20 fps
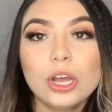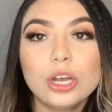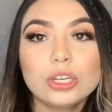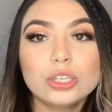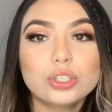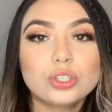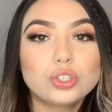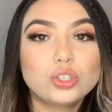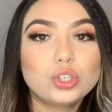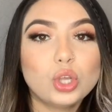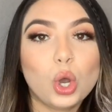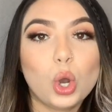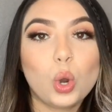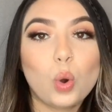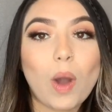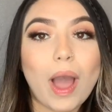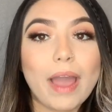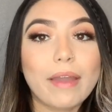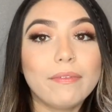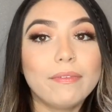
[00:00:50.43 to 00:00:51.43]

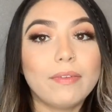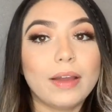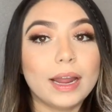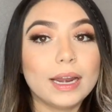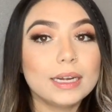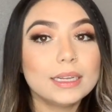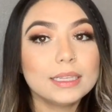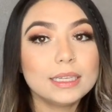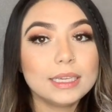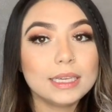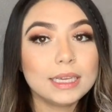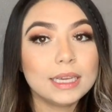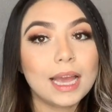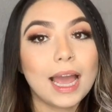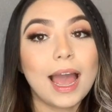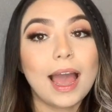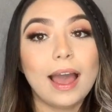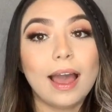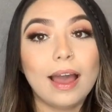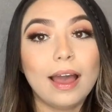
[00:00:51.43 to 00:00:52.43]
So I finally
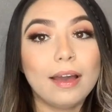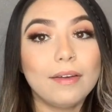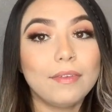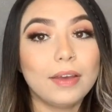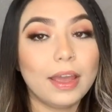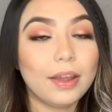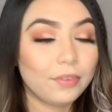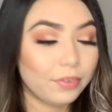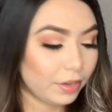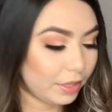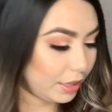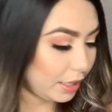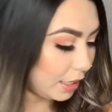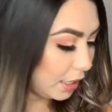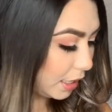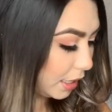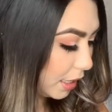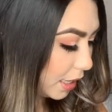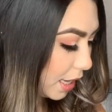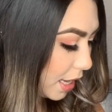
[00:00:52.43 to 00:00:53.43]
have
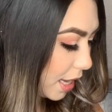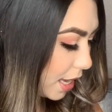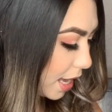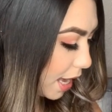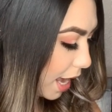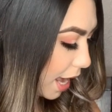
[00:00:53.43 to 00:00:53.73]
everything,